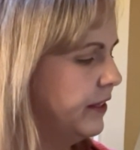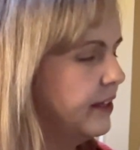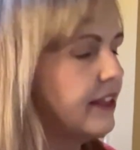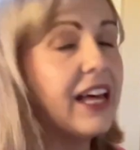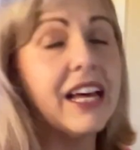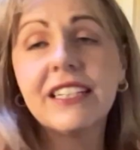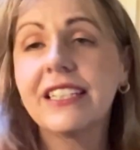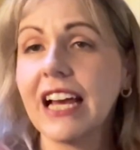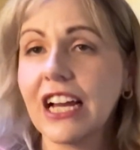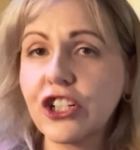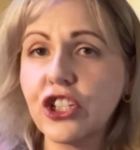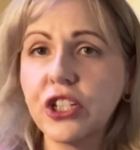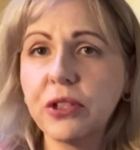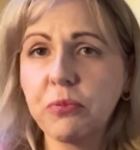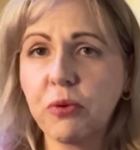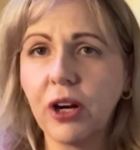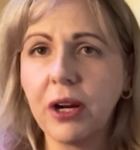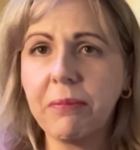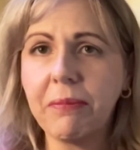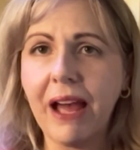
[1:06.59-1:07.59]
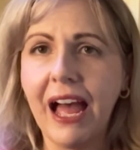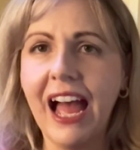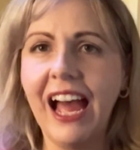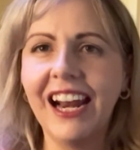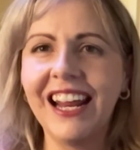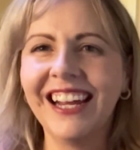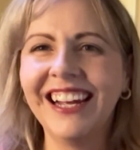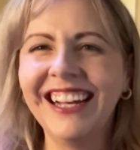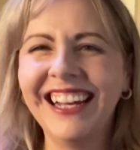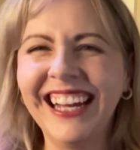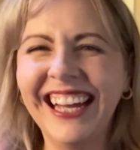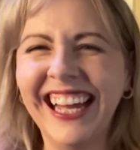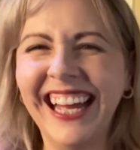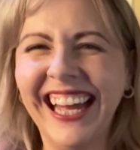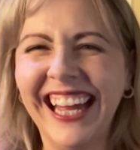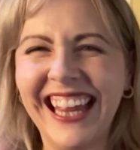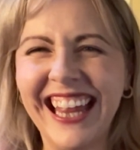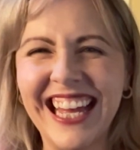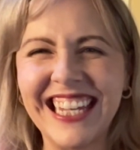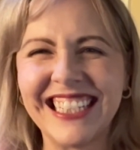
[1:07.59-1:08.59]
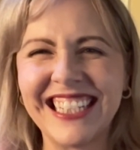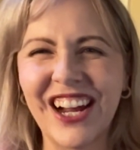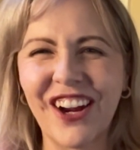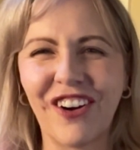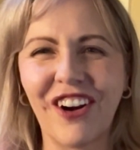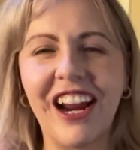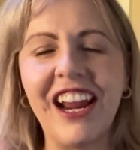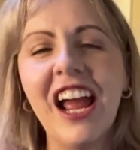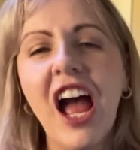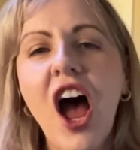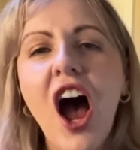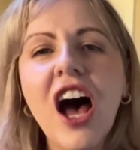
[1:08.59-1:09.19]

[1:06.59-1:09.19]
That's actually pretty bad. That's not great.